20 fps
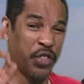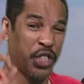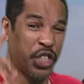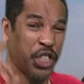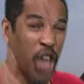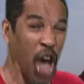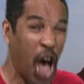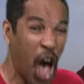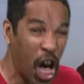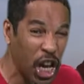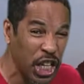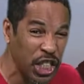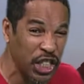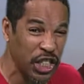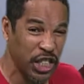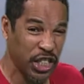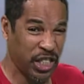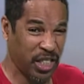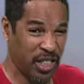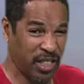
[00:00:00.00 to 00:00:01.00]

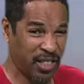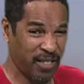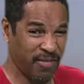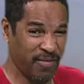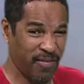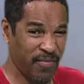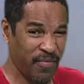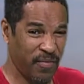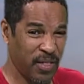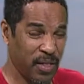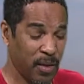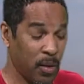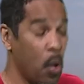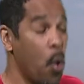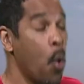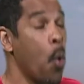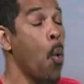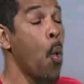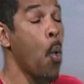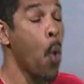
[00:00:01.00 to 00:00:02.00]
tons.
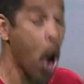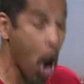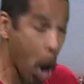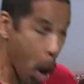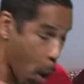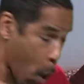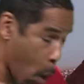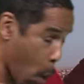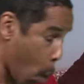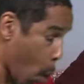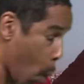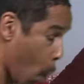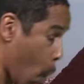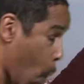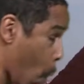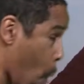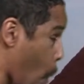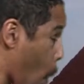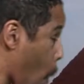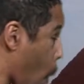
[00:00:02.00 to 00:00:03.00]
Wow.
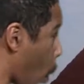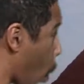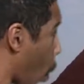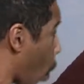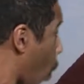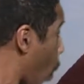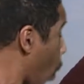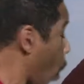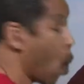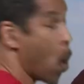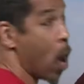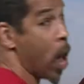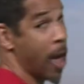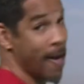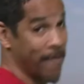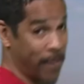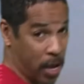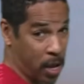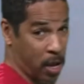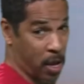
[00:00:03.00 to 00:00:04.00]

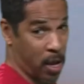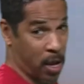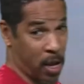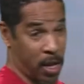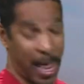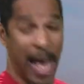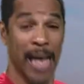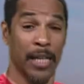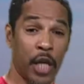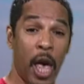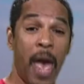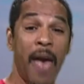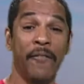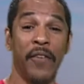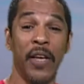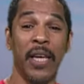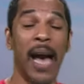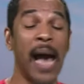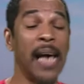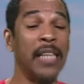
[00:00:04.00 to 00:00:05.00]
Heavy. That's
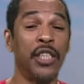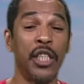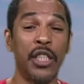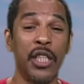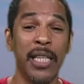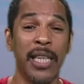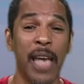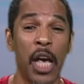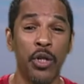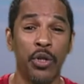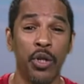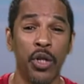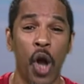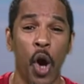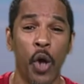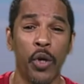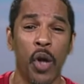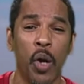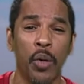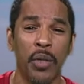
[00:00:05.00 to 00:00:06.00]
heavy, guys. Just in case you
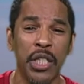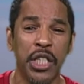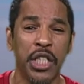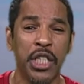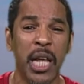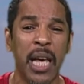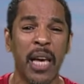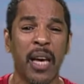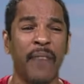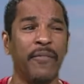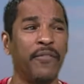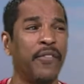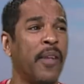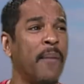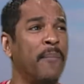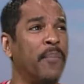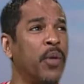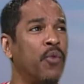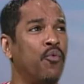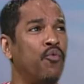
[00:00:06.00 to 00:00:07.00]
don't know, just think of
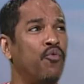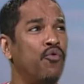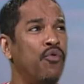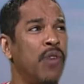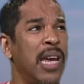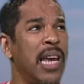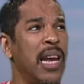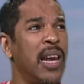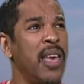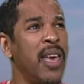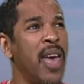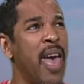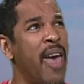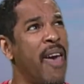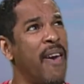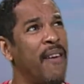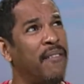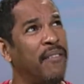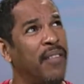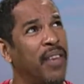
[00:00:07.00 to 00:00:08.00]
something really
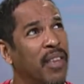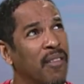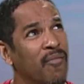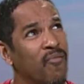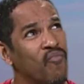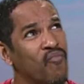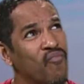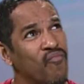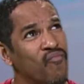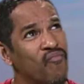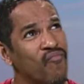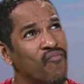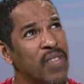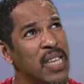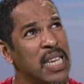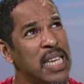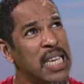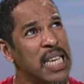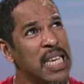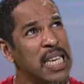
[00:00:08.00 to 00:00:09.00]
heavy.
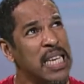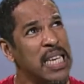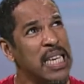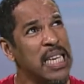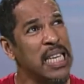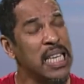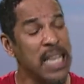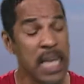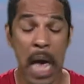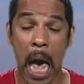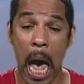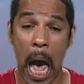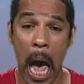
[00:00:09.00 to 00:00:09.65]
Yeah.